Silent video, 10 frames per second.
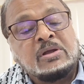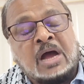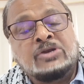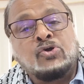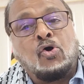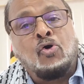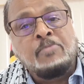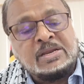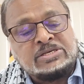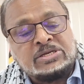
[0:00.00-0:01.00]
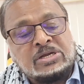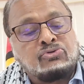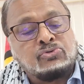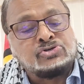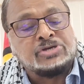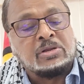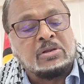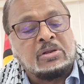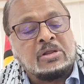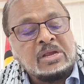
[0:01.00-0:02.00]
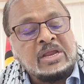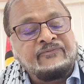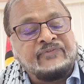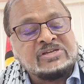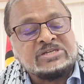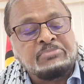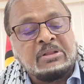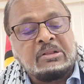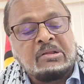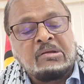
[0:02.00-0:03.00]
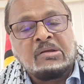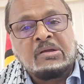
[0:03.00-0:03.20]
and omit crucial, invisible